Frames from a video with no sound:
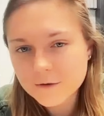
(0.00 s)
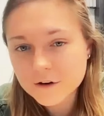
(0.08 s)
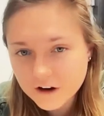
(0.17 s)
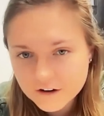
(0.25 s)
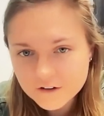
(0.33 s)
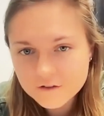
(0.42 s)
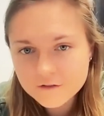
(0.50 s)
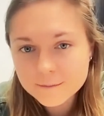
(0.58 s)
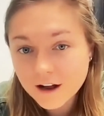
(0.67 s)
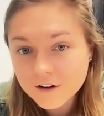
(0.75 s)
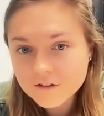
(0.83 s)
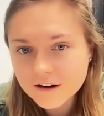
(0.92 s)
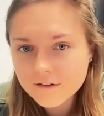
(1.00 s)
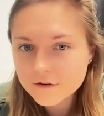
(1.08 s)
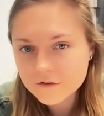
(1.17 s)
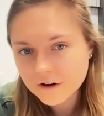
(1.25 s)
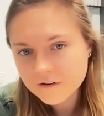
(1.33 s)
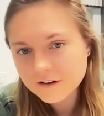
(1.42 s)
regenerative blockchain
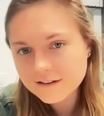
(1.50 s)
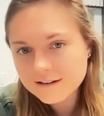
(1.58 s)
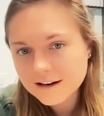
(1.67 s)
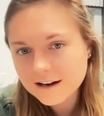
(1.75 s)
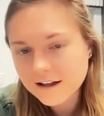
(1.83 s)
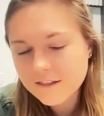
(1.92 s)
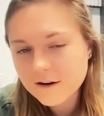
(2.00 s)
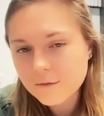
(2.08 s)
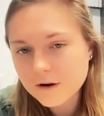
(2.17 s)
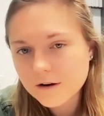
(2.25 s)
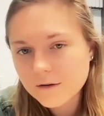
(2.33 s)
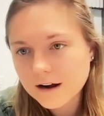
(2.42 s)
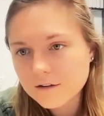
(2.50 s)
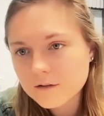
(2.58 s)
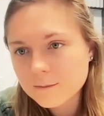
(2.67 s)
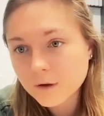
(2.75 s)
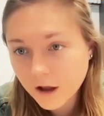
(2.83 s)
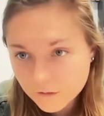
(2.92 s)
infrastructure that redirects
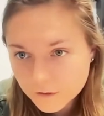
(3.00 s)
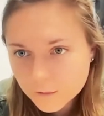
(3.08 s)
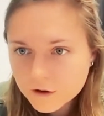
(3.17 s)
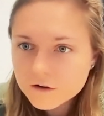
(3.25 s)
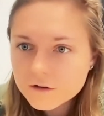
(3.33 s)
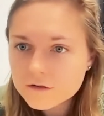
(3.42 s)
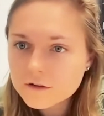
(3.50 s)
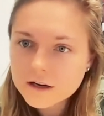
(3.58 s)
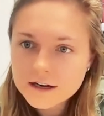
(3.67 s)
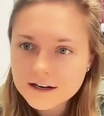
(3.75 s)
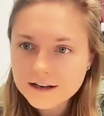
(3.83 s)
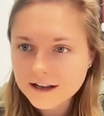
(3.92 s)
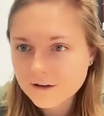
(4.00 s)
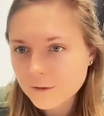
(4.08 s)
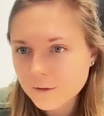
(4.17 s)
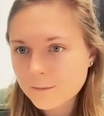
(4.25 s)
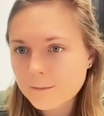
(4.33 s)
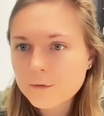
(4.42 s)
block rewards, like
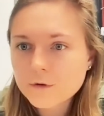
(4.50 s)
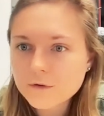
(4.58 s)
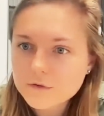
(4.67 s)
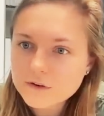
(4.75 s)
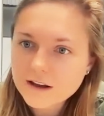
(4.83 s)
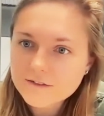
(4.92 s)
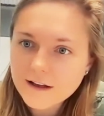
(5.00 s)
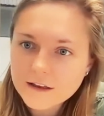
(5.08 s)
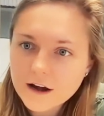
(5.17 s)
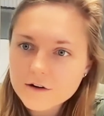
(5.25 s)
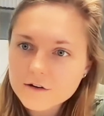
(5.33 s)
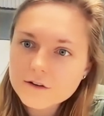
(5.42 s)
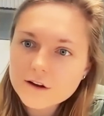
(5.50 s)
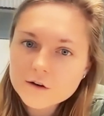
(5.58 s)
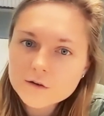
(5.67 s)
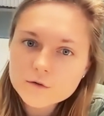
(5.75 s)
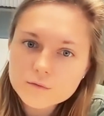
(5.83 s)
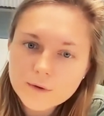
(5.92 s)
from proof of stake validators,
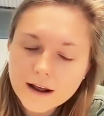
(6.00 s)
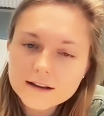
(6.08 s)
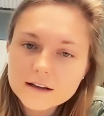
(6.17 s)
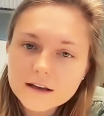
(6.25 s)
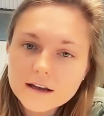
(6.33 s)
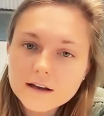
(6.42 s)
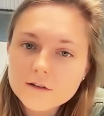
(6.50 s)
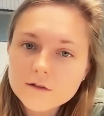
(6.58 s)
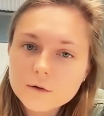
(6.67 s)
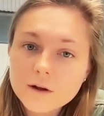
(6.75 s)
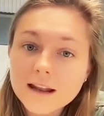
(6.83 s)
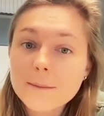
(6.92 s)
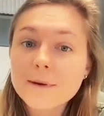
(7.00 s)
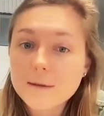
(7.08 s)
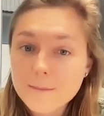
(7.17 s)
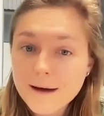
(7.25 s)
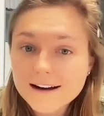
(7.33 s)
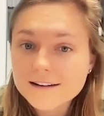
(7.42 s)
directly into climate
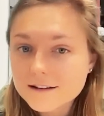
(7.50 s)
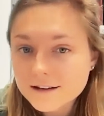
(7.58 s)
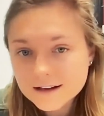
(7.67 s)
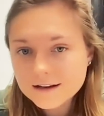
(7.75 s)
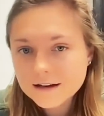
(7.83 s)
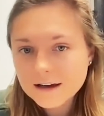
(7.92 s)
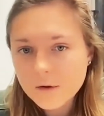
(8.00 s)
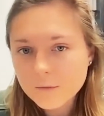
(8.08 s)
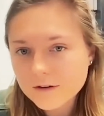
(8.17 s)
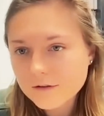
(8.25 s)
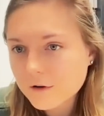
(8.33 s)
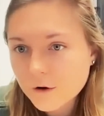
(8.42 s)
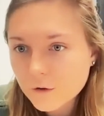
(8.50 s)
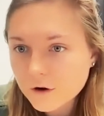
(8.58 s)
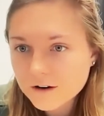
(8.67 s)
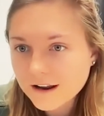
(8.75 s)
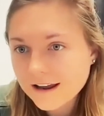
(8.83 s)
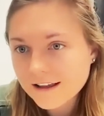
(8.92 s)
impact. And we've
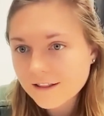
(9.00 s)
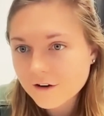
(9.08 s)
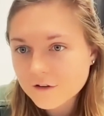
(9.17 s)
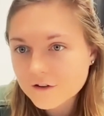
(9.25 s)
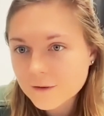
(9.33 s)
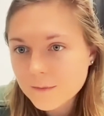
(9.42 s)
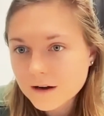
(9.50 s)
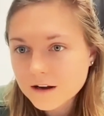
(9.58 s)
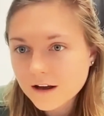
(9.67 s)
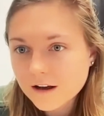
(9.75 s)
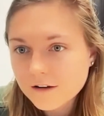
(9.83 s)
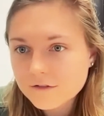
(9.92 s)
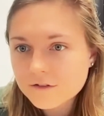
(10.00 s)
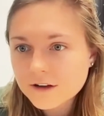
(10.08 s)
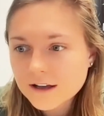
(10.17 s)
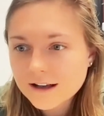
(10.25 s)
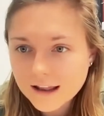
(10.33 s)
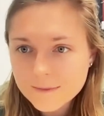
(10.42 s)
recruited a large committee of
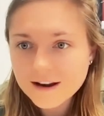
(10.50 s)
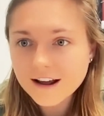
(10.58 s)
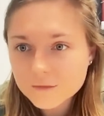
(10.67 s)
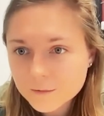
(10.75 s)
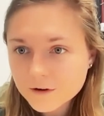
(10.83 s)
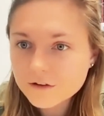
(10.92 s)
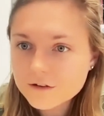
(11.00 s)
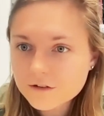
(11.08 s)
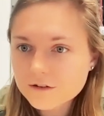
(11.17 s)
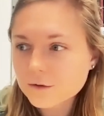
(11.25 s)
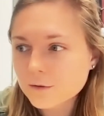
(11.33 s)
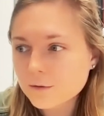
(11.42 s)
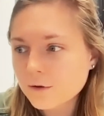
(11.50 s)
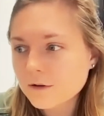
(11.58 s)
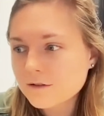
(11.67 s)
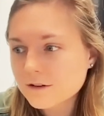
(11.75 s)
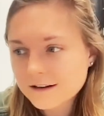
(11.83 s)
climate experts to